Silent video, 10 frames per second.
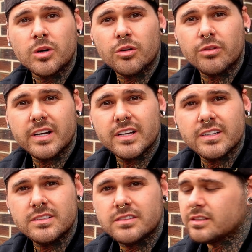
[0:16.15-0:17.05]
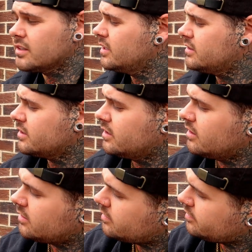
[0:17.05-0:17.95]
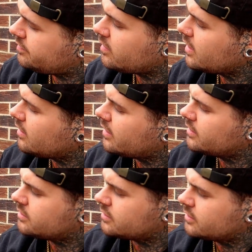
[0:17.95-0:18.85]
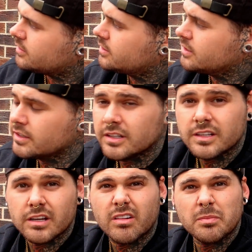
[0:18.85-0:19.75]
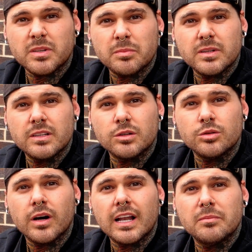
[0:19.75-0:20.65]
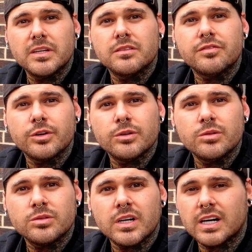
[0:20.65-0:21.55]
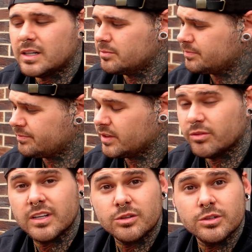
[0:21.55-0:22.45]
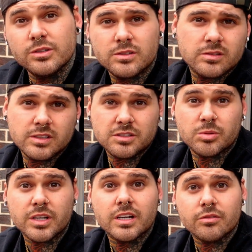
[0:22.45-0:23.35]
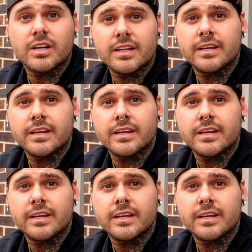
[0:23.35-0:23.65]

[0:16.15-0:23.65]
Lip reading: We've got redheads. These are fire lighters. They're wrapped up in little aluminium foil. They're really good. This is what you're going to really